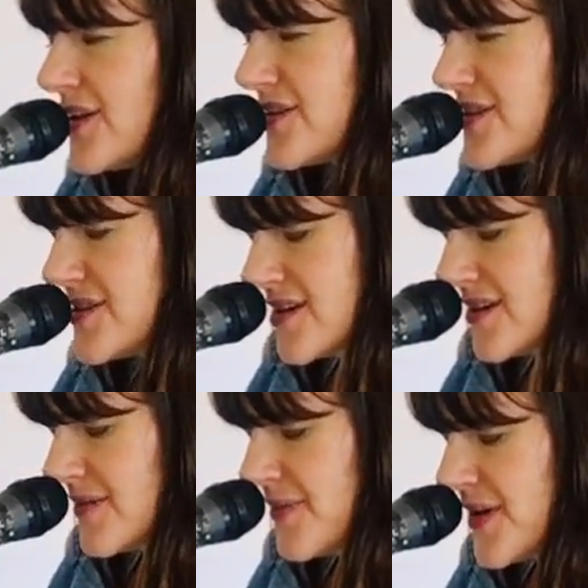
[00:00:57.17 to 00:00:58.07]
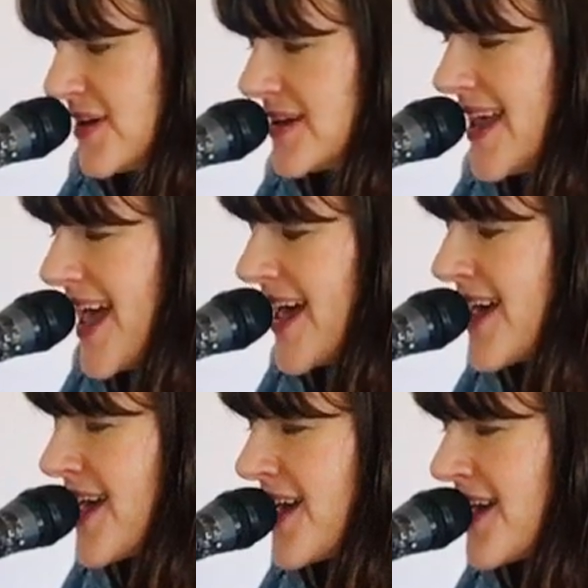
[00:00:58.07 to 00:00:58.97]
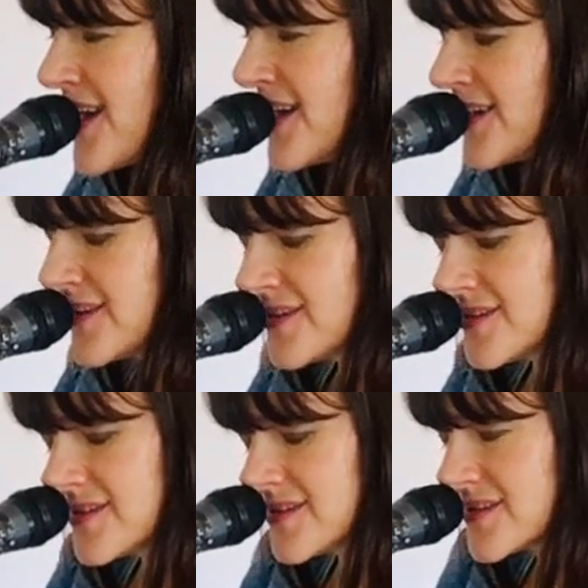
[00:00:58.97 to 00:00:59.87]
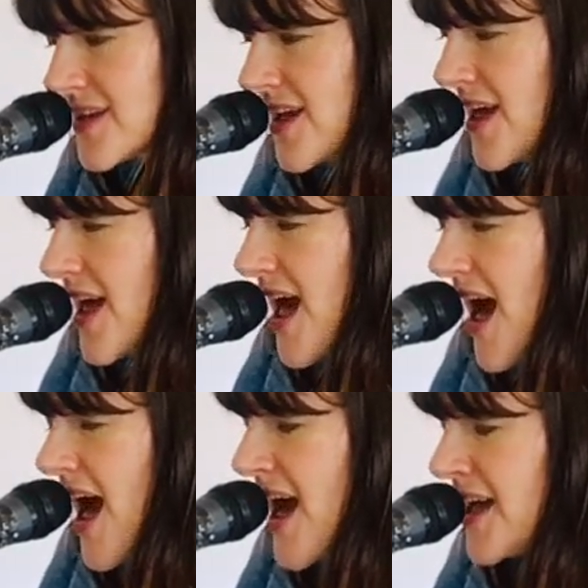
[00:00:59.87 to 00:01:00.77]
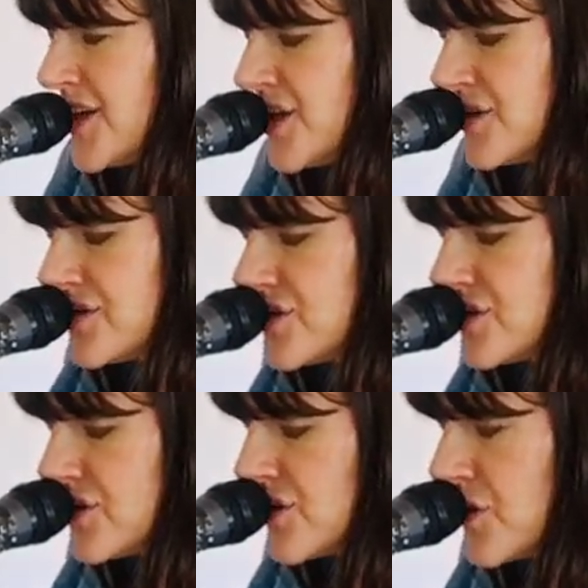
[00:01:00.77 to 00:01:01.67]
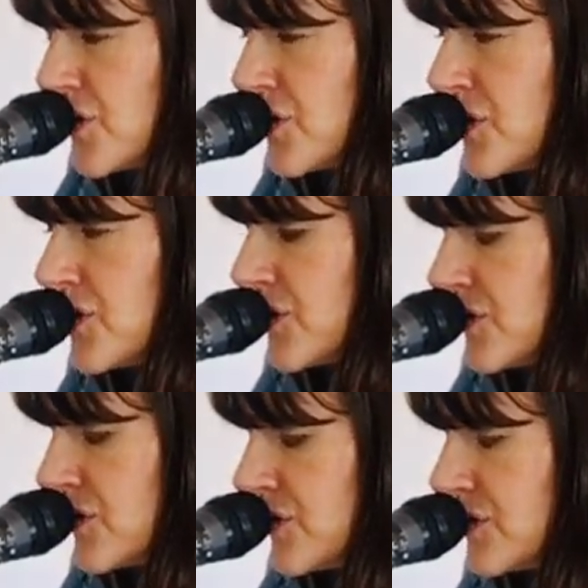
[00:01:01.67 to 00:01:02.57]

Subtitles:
the sunburned hands I used to hold.